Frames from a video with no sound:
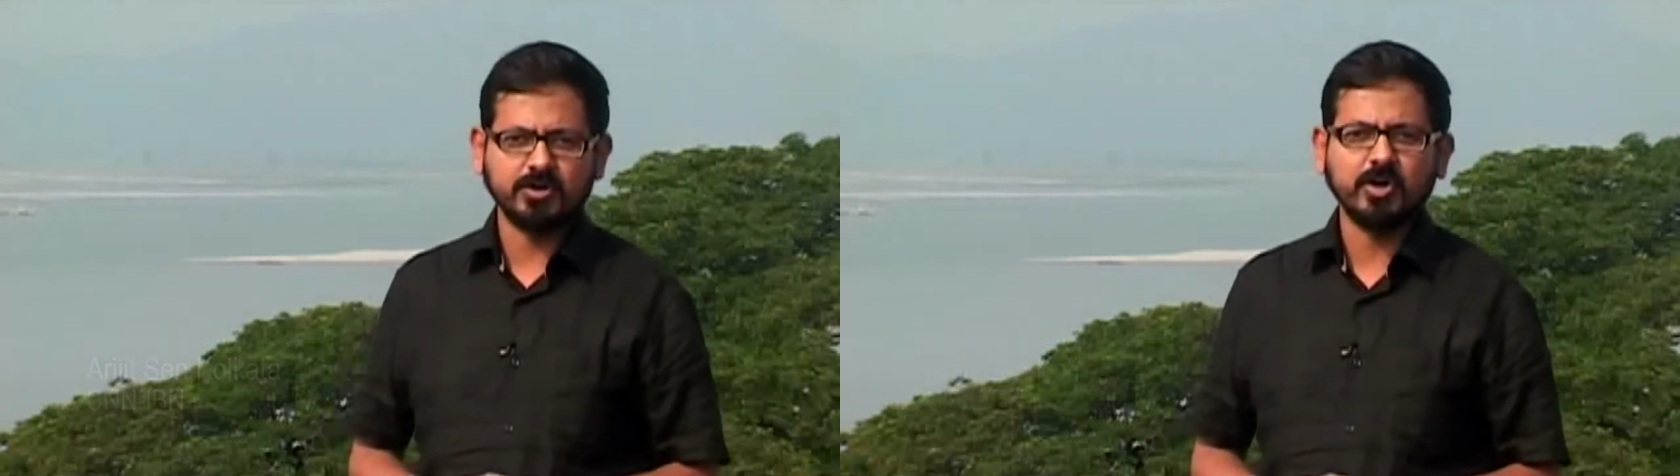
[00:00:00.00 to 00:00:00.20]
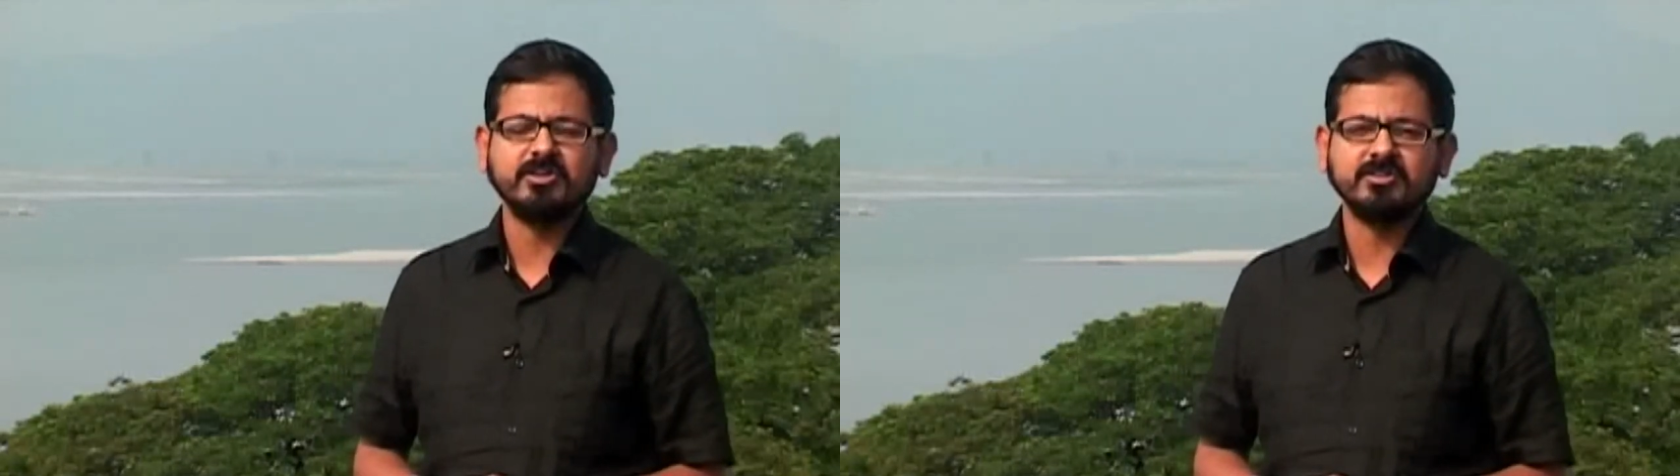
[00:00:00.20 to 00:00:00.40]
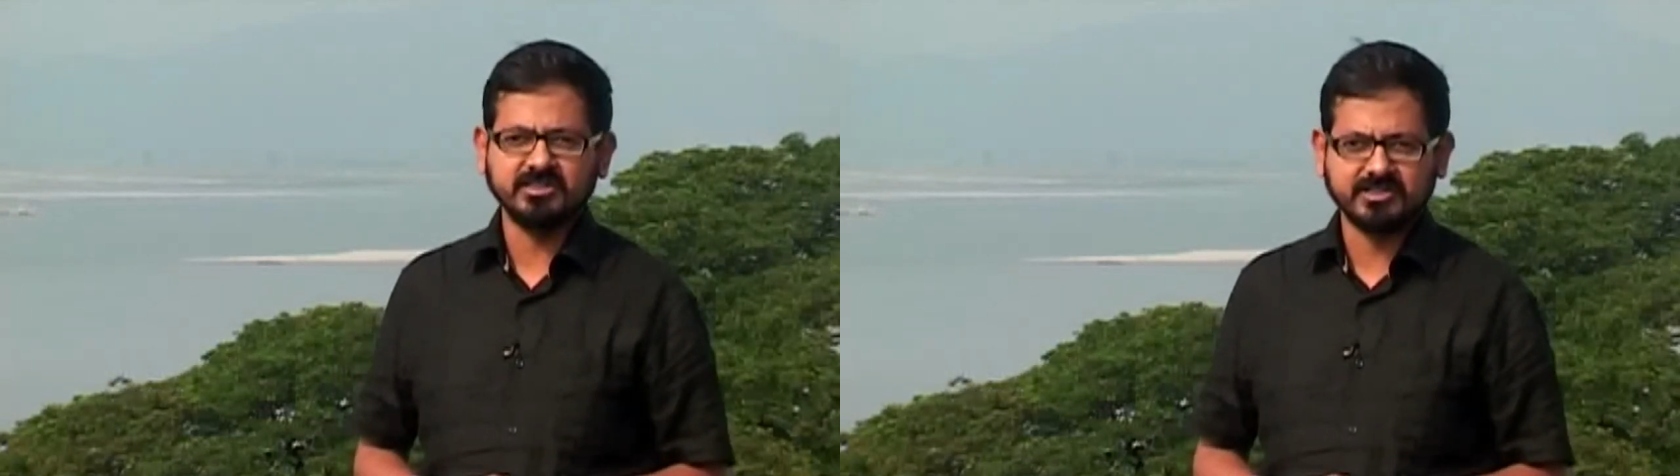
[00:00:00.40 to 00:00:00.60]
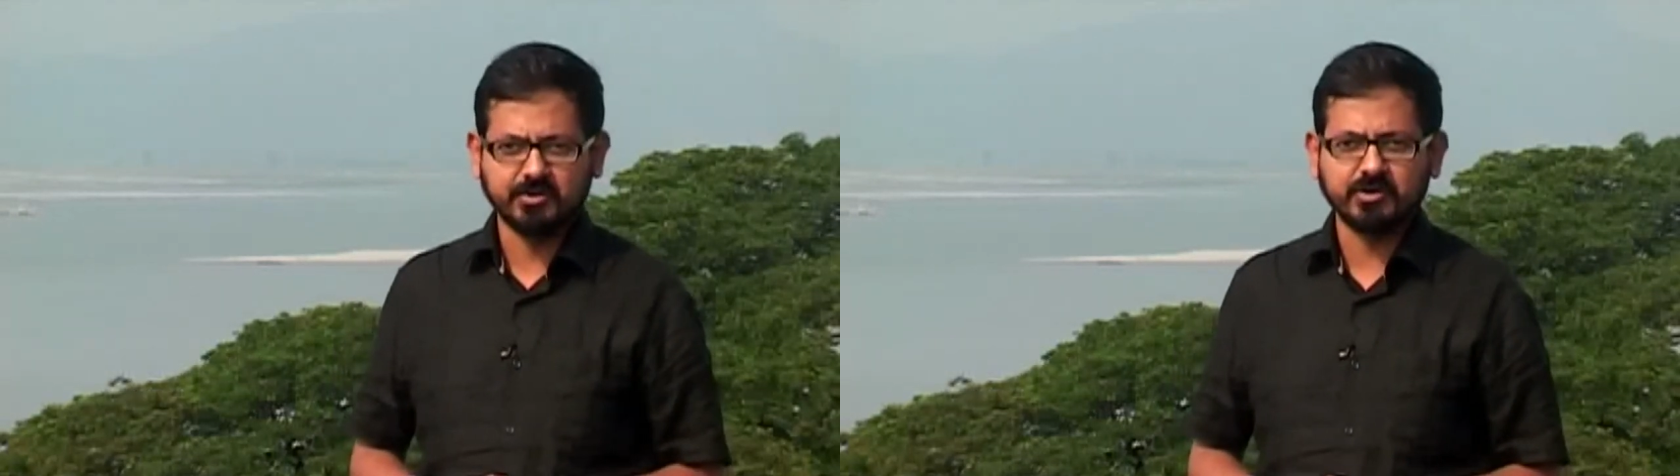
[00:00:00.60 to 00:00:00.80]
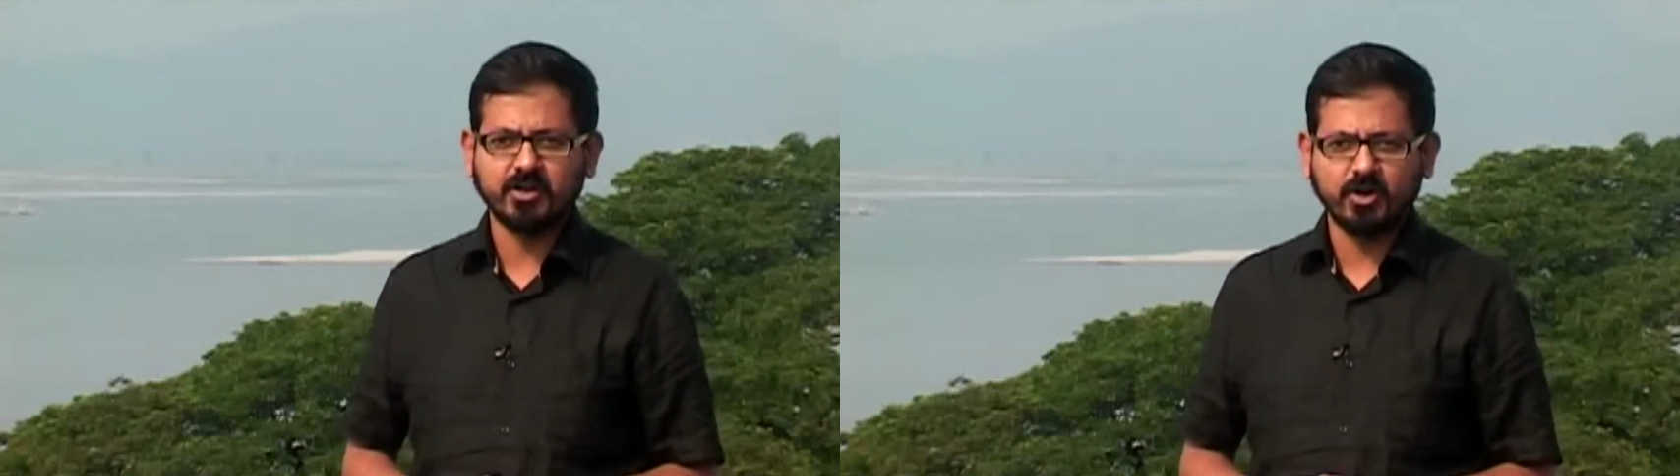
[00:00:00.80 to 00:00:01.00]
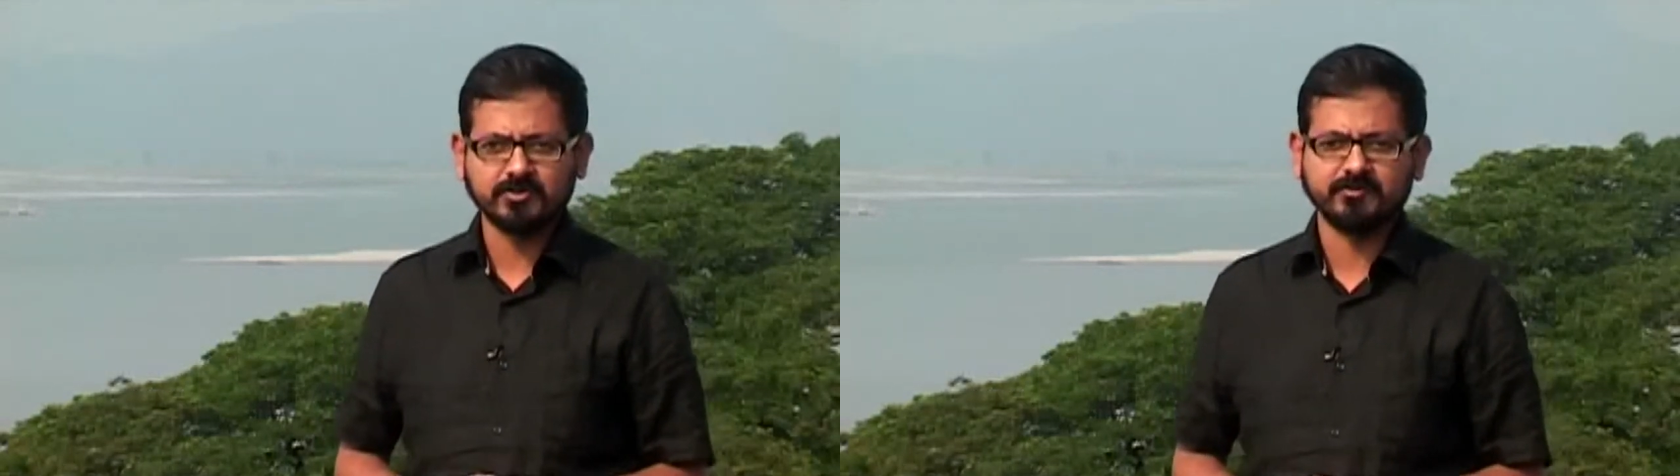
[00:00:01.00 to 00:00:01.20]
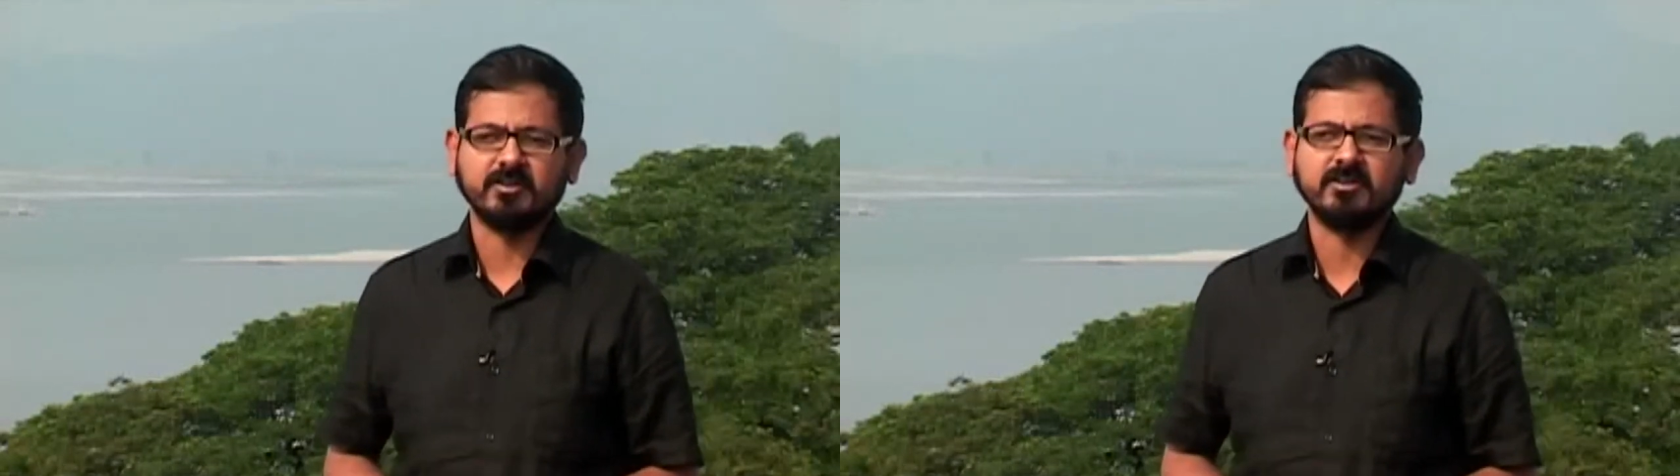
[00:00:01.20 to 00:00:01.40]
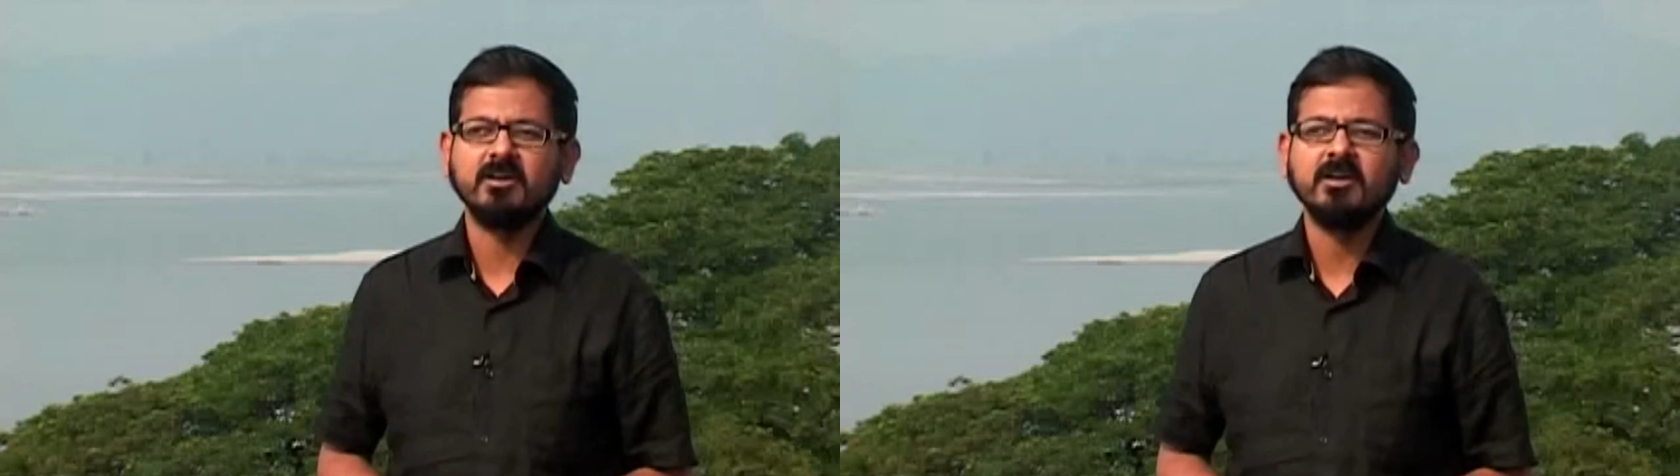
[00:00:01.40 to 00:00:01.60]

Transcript: Reuters Institute at Oxford.